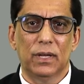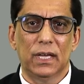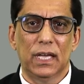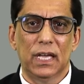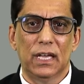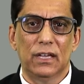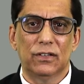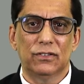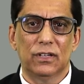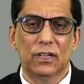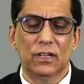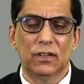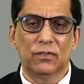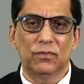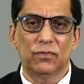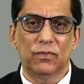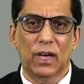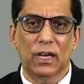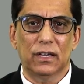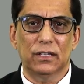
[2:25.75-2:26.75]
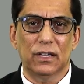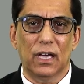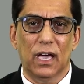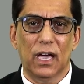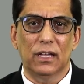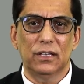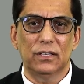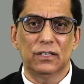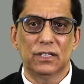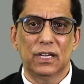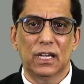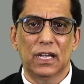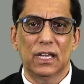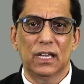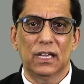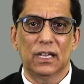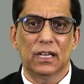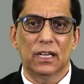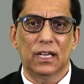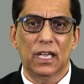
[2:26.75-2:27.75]
is in fact
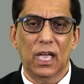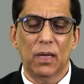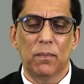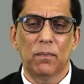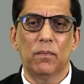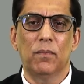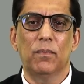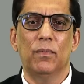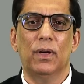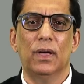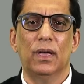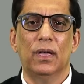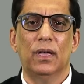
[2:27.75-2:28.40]
anti-him